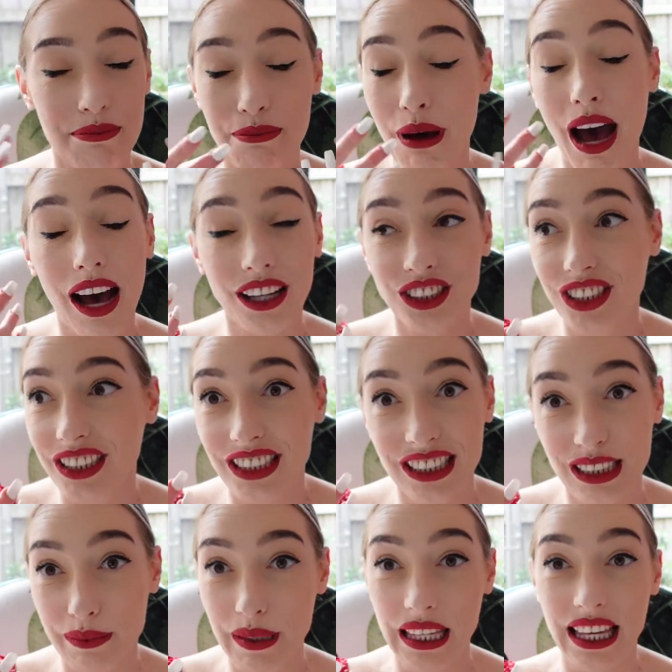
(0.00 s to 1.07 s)
partially
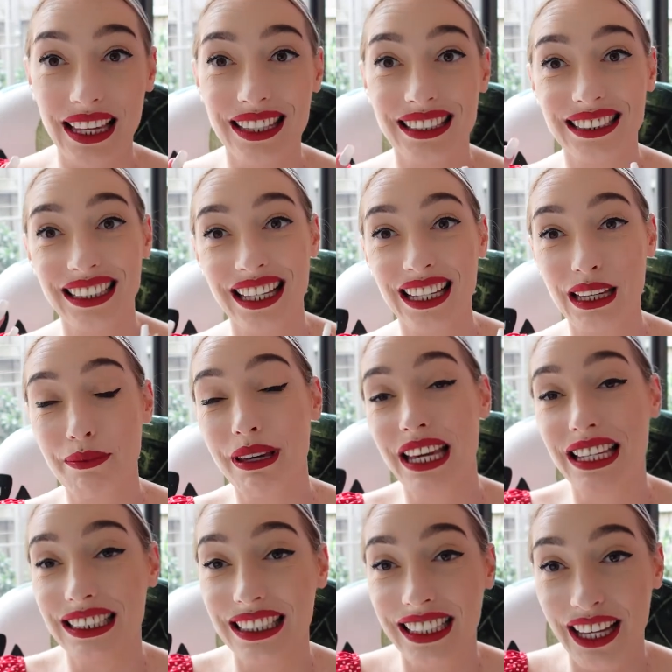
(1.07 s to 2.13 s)
just because it can be
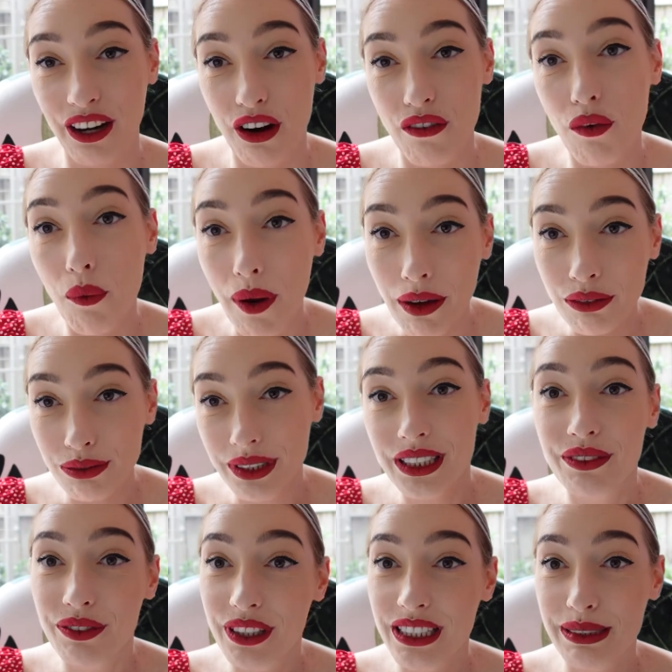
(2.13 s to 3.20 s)
easy to get overwhelmed when
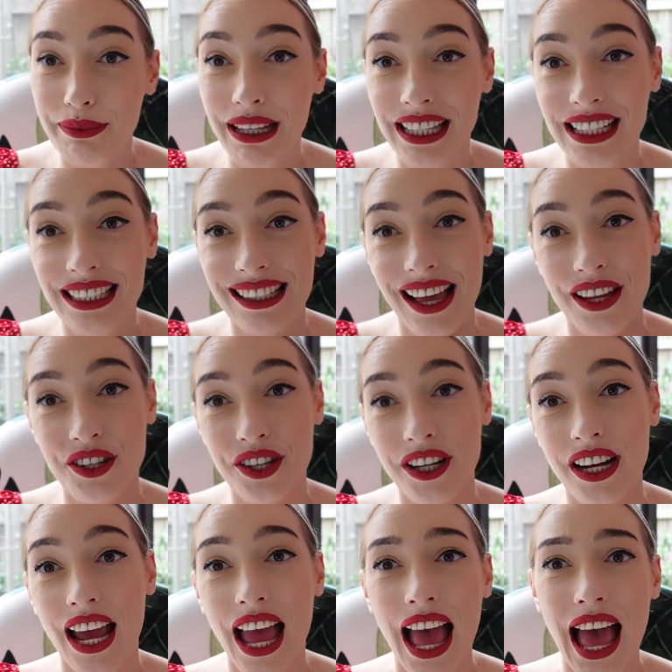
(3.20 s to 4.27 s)
you've got as many as I
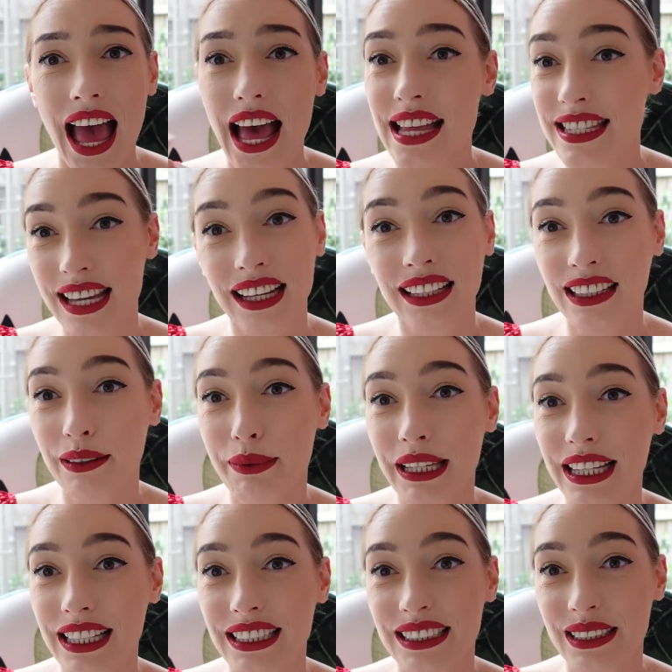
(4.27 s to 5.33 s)
do and secondly
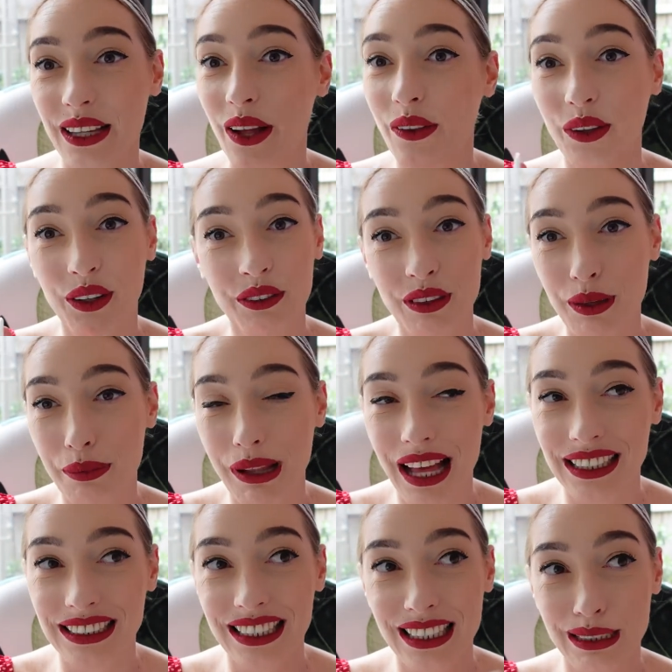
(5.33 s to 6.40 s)
because a lot of the
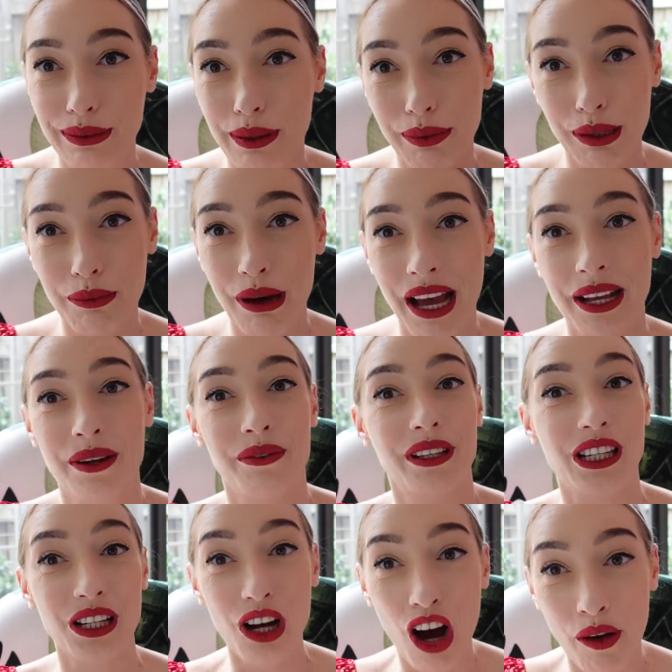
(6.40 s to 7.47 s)
plants that these people are buying are
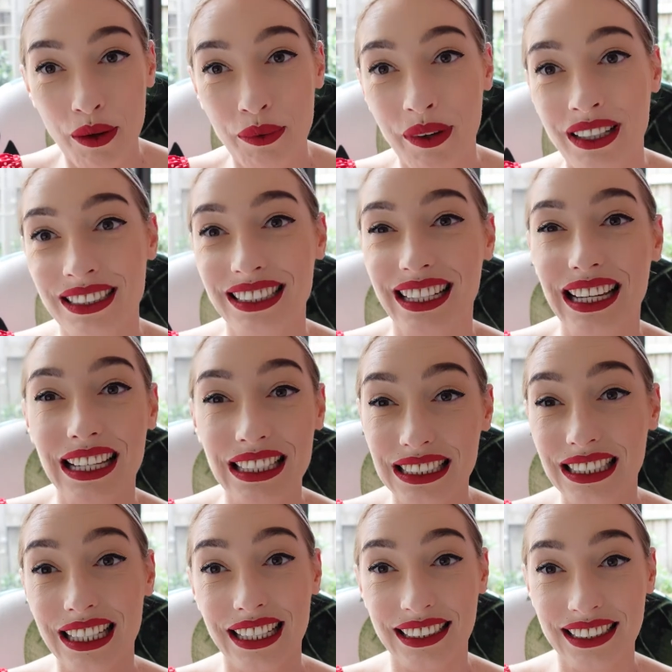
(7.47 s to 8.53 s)
really common ones that are
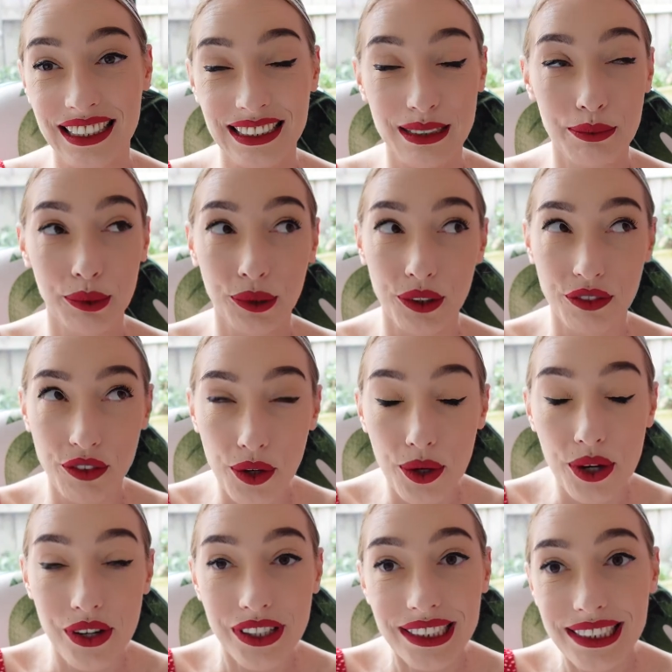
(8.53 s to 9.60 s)
easily accessible of
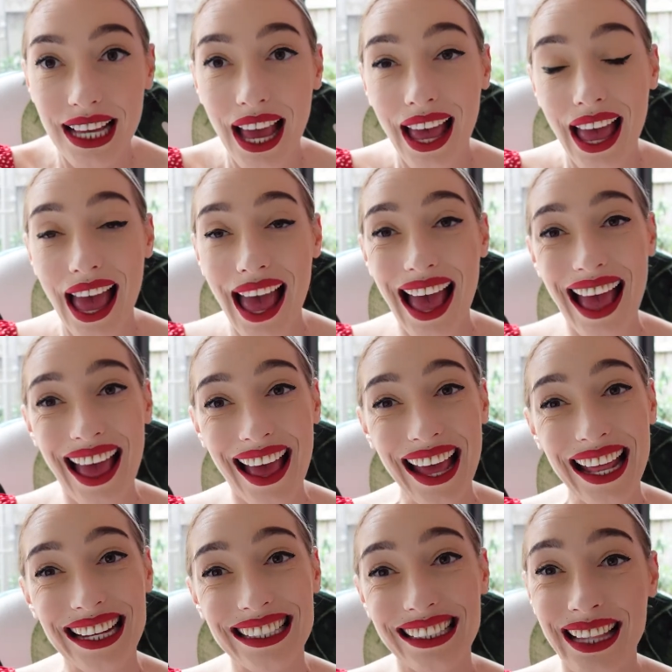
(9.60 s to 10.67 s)
course
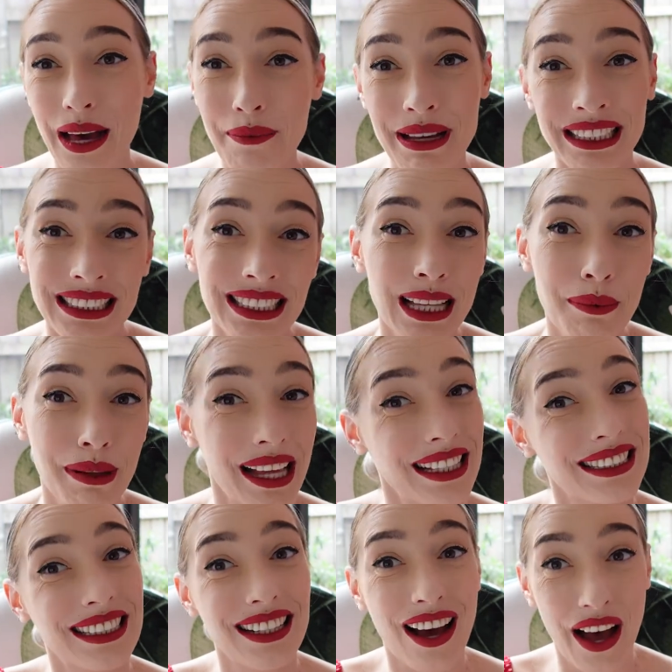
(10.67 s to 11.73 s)
and that means that they're
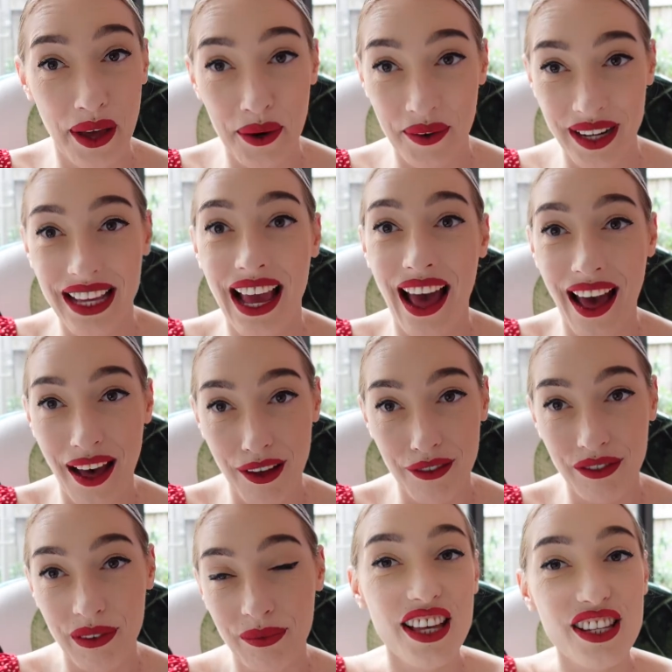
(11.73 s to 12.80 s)
plants that I already
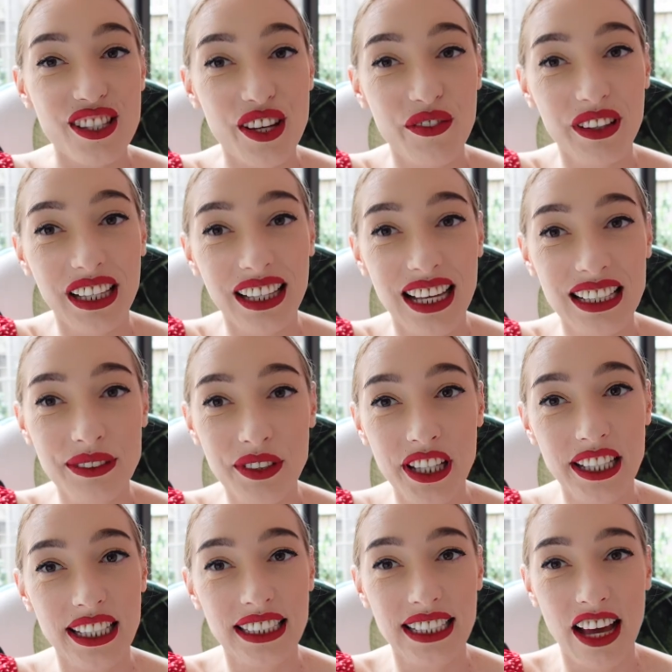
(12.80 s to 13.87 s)
have. So for the last few
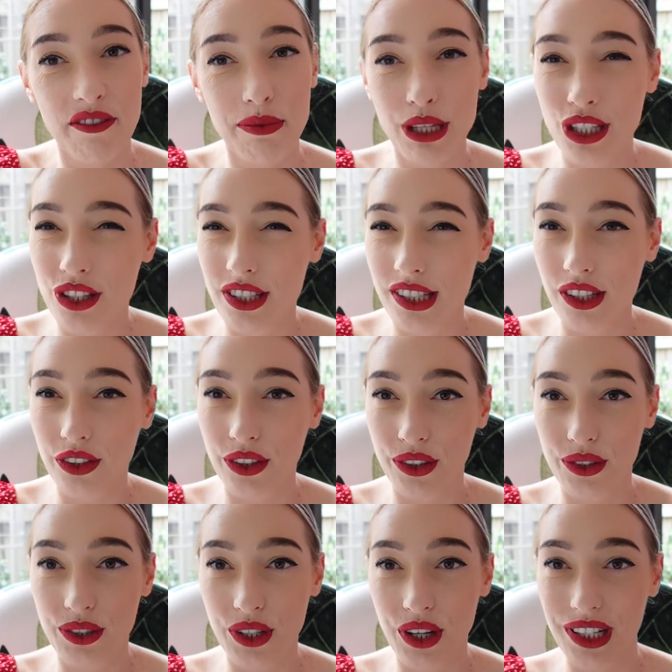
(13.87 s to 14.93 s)
years, I've been using
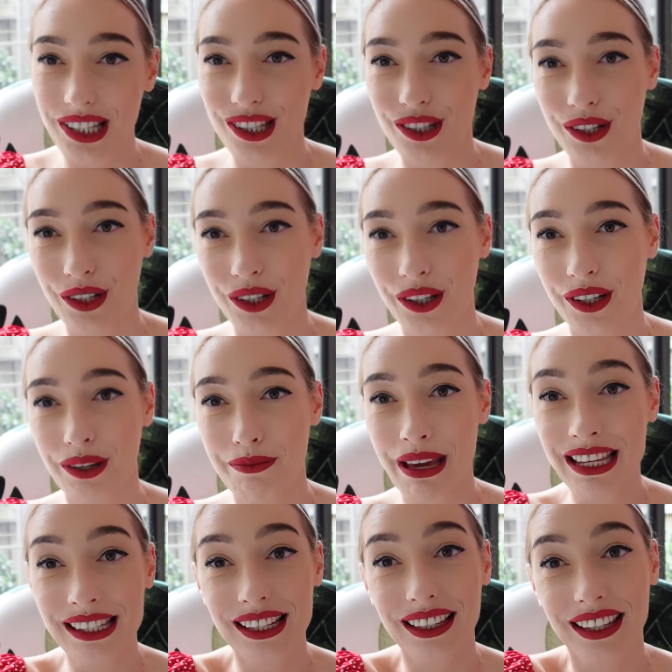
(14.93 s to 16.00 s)
Google Docs to
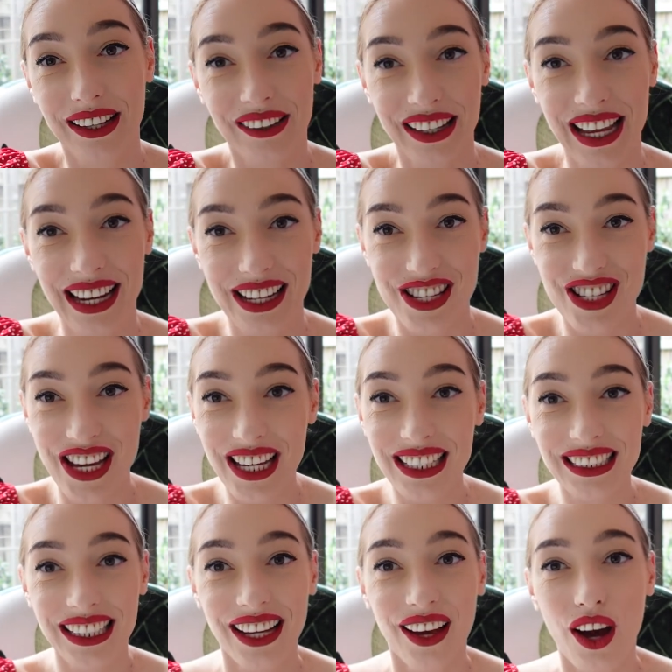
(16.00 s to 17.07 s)
basically create a
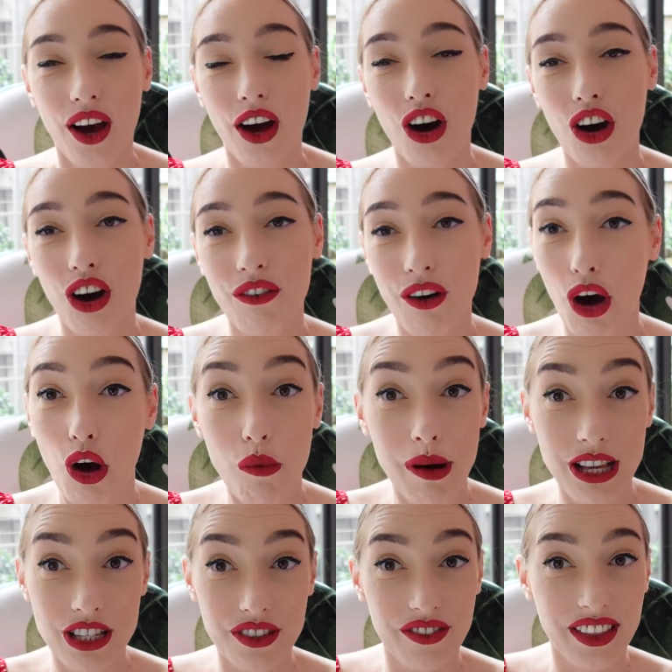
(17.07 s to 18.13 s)
sheet of a whole
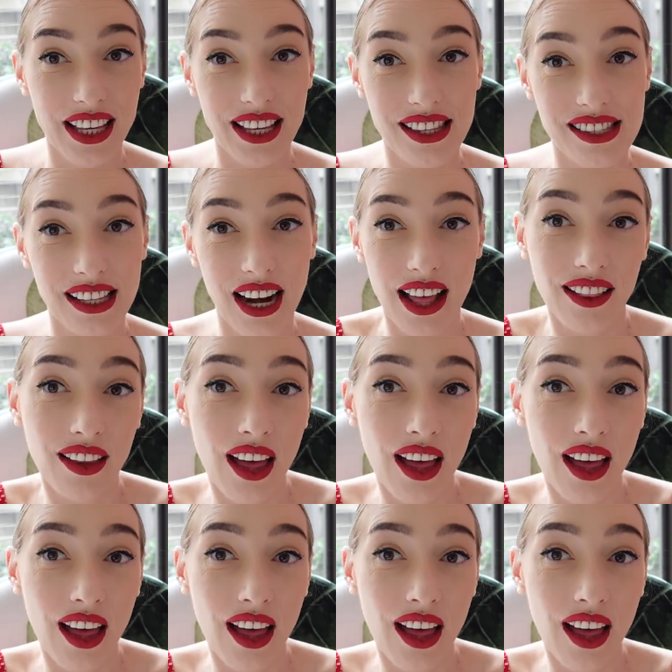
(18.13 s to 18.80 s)
bunch of things that I